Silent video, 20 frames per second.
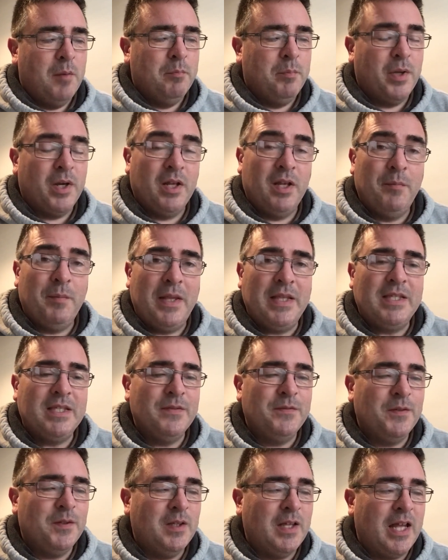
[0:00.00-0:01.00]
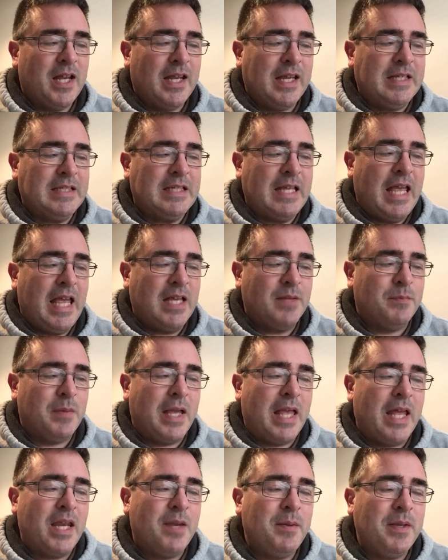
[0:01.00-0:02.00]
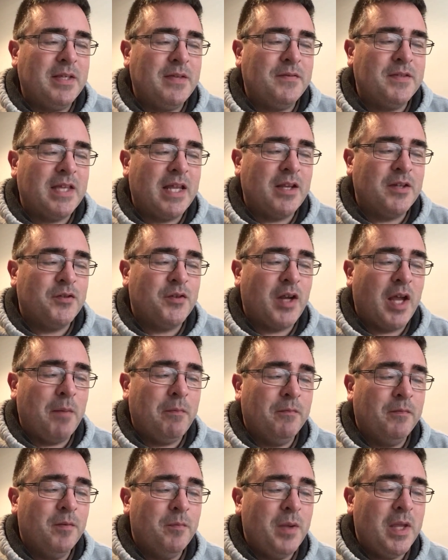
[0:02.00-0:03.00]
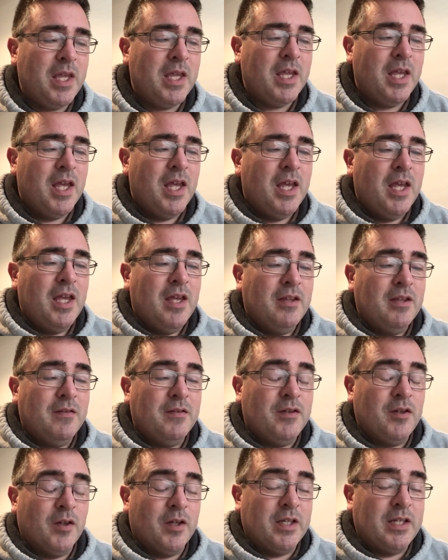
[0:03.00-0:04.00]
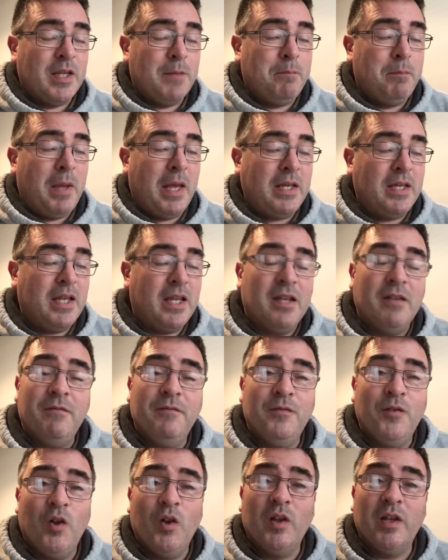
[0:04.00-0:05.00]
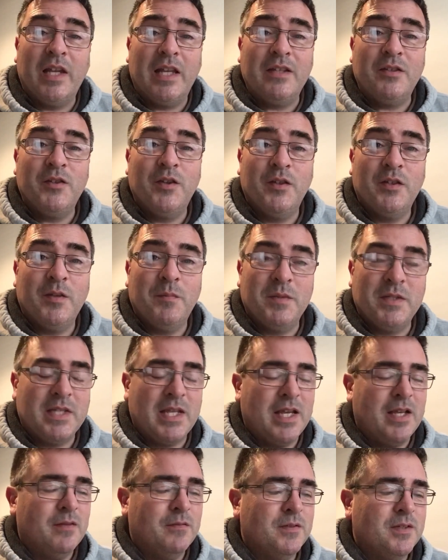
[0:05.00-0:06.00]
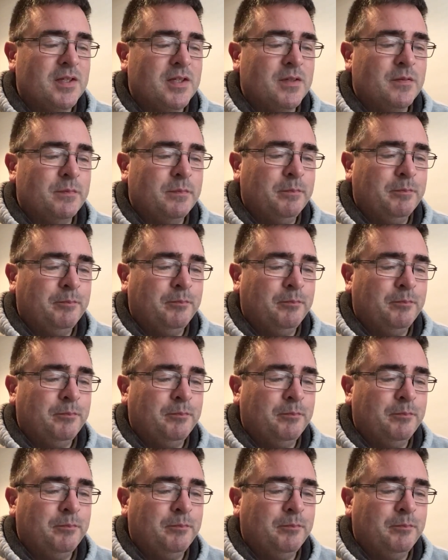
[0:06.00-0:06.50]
But in the midst of all that, he says, my enemies have set a trap for me. They've dug a deep pit and they've fallen into it themselves.